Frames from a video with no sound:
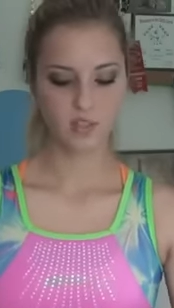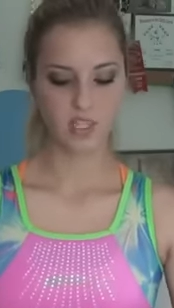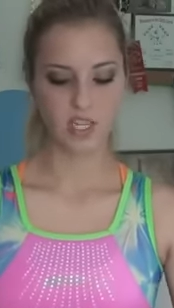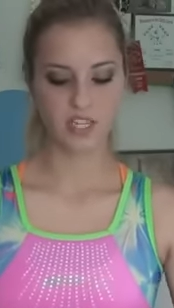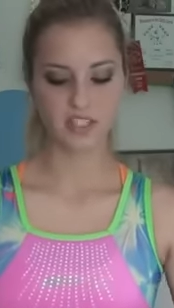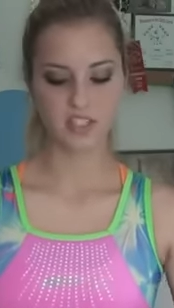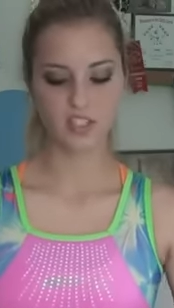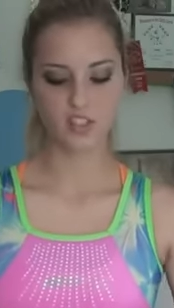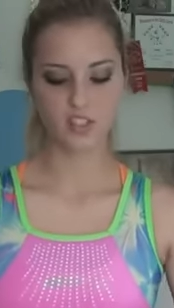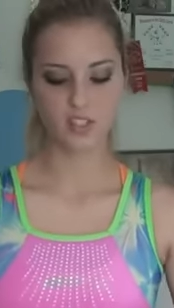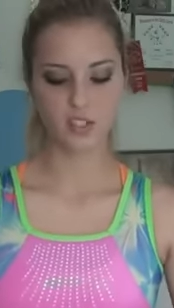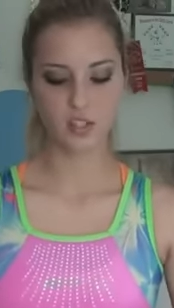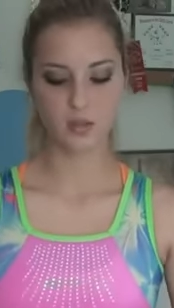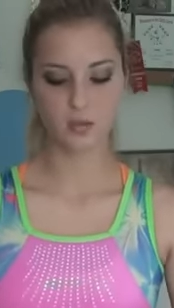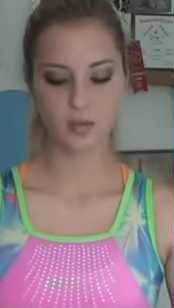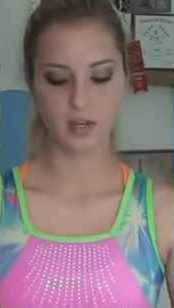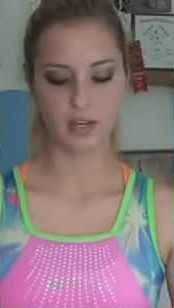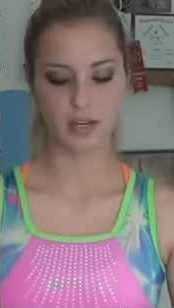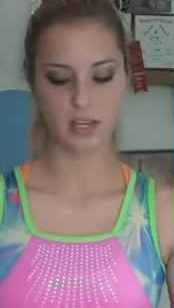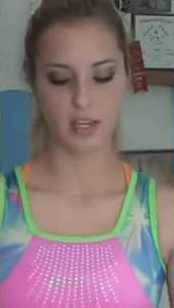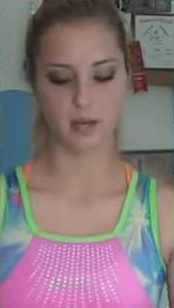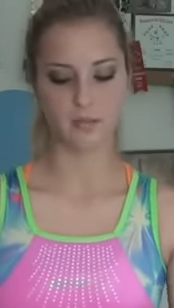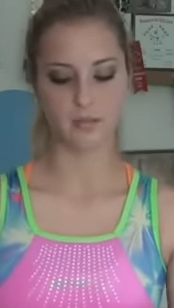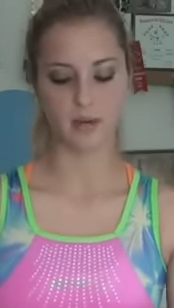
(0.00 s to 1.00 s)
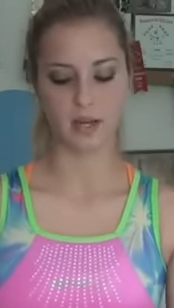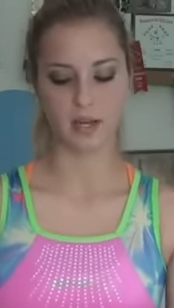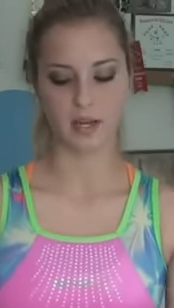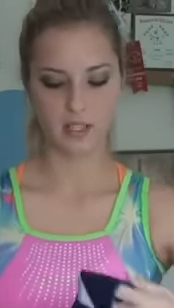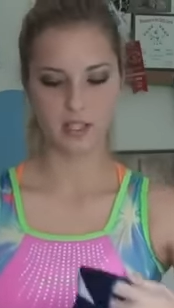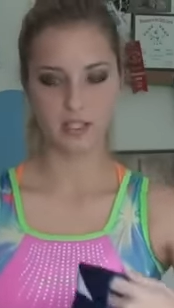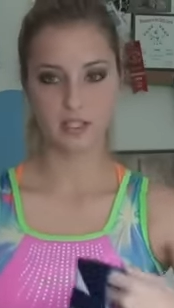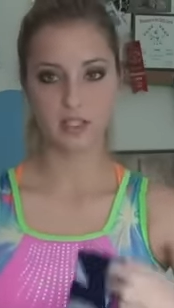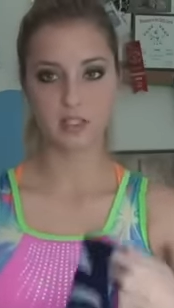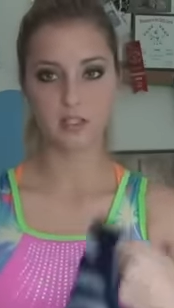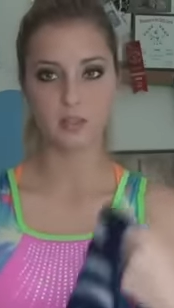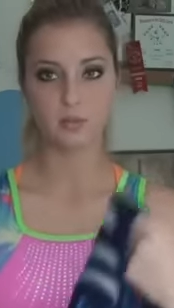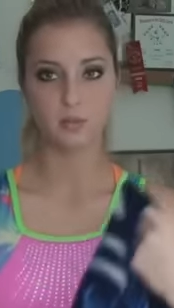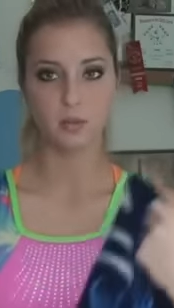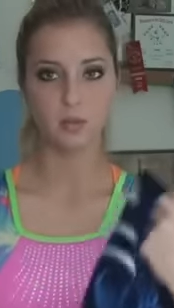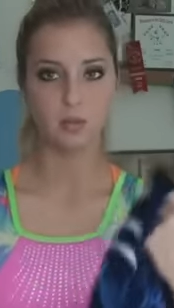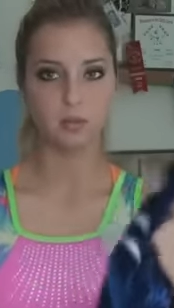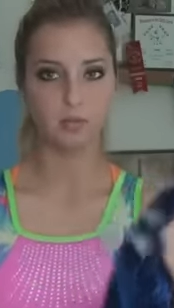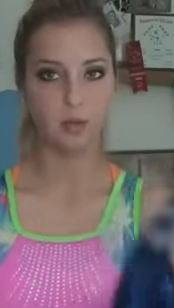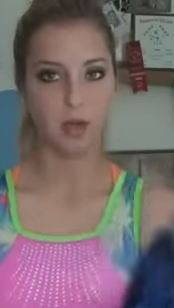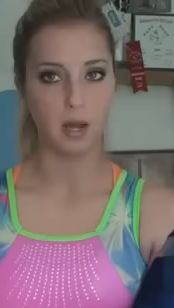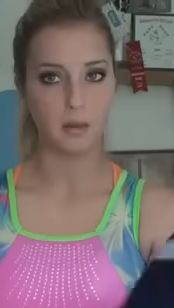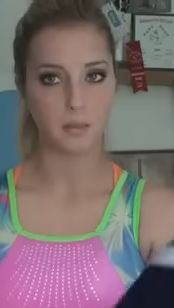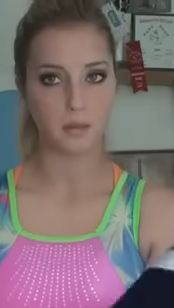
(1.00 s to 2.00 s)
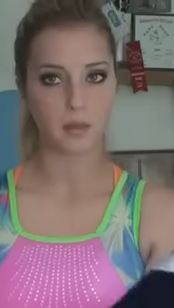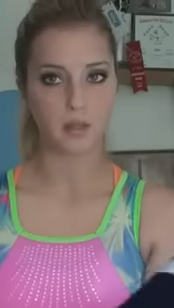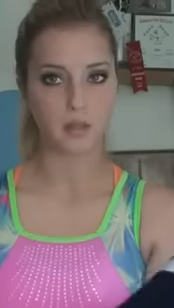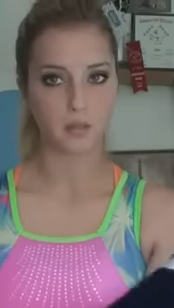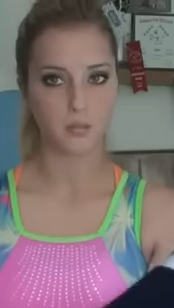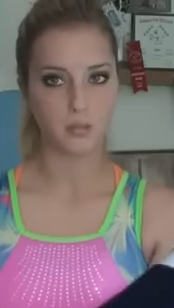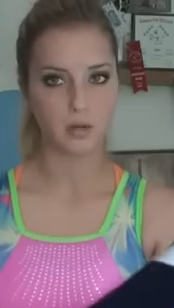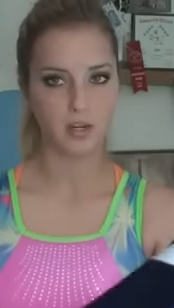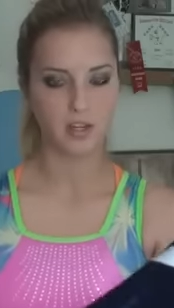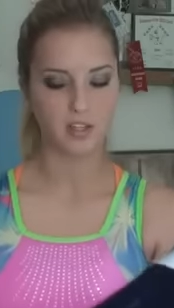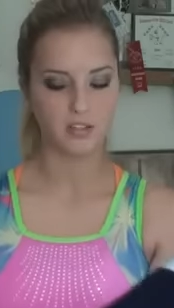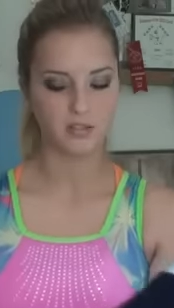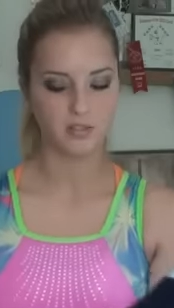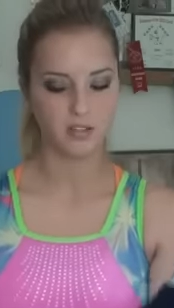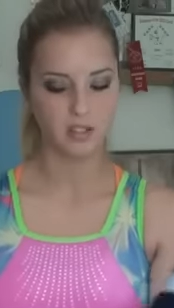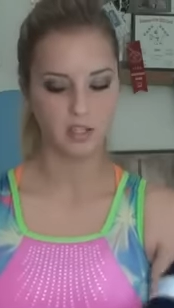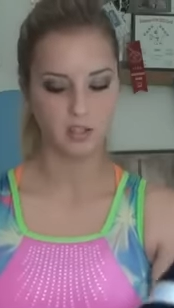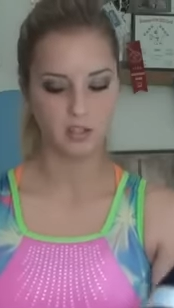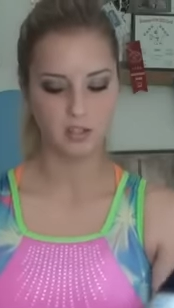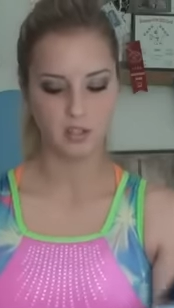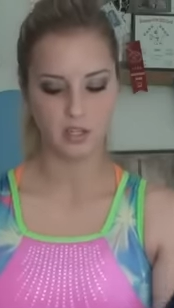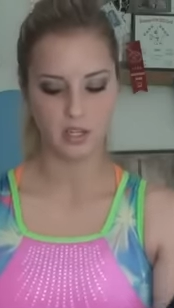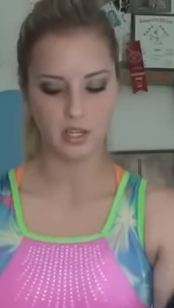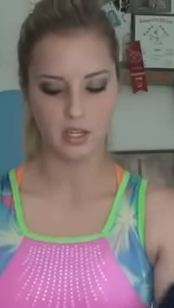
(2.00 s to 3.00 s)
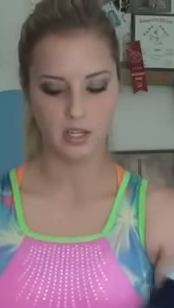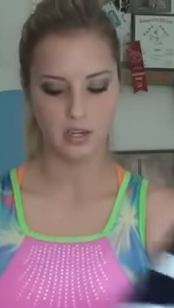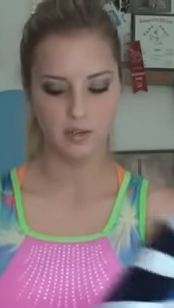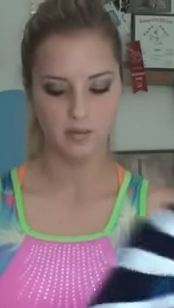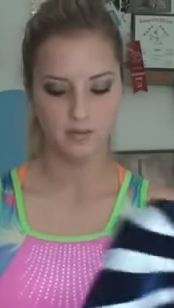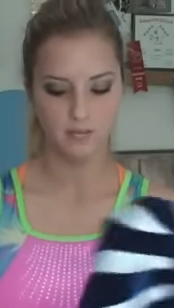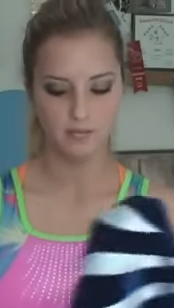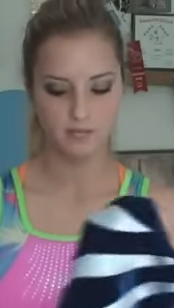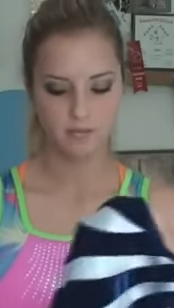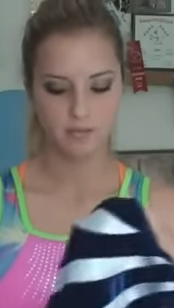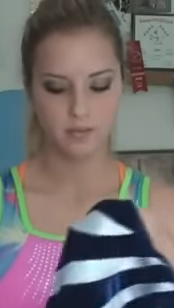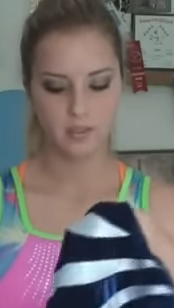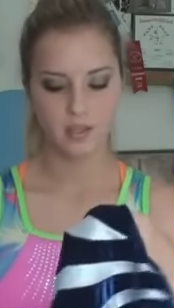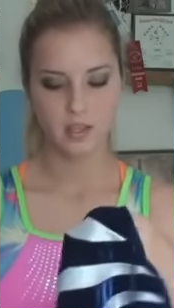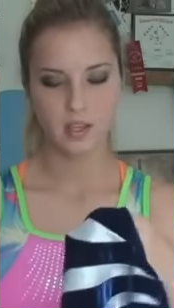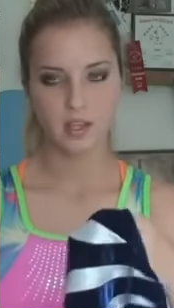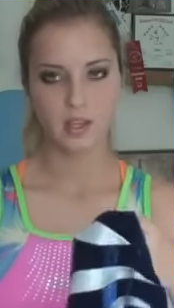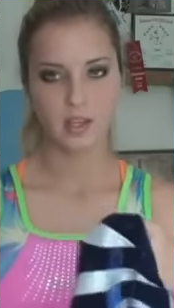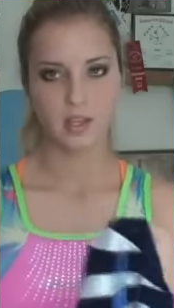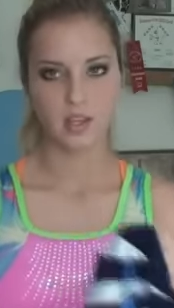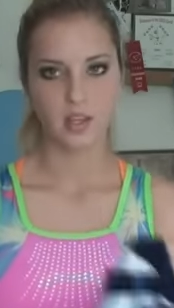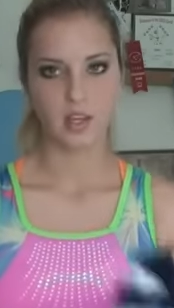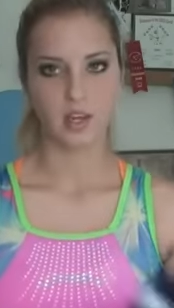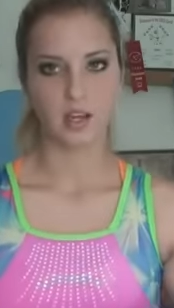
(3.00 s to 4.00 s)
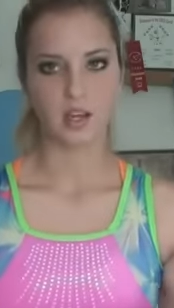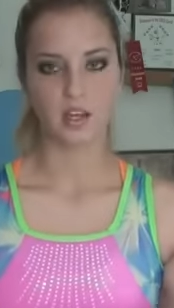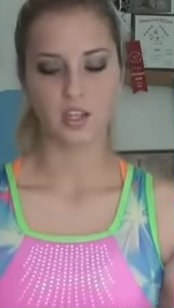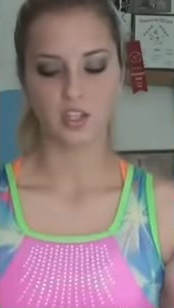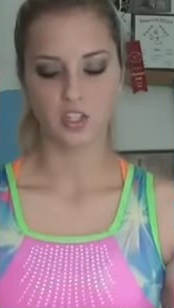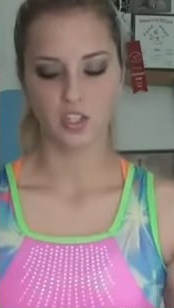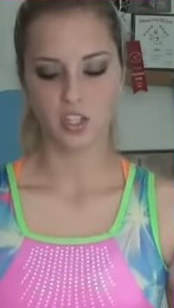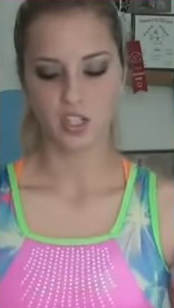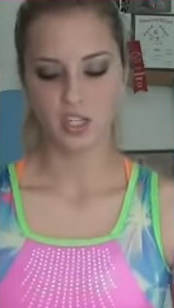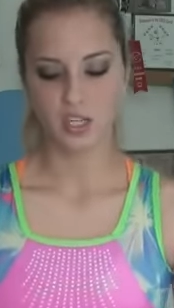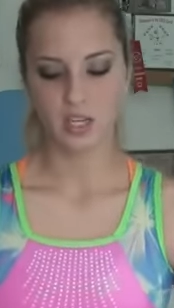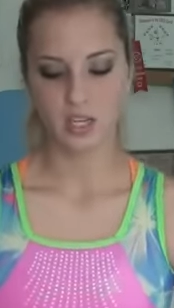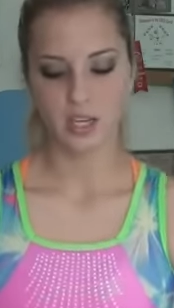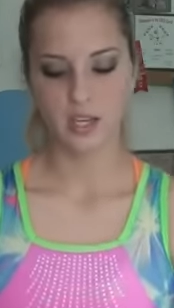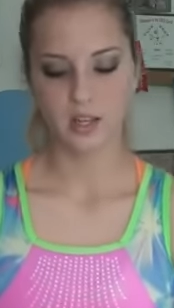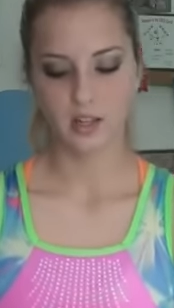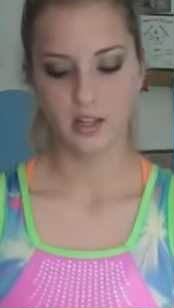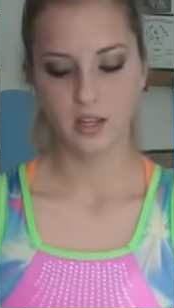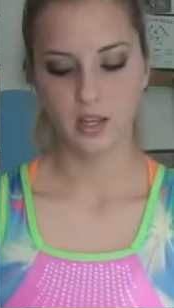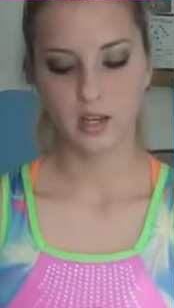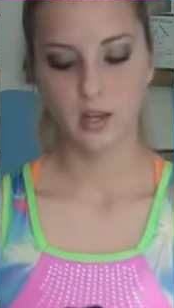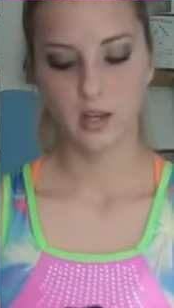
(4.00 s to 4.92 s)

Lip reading: That's usually where I get mine. This is the most popular brand of Leo to get, a GK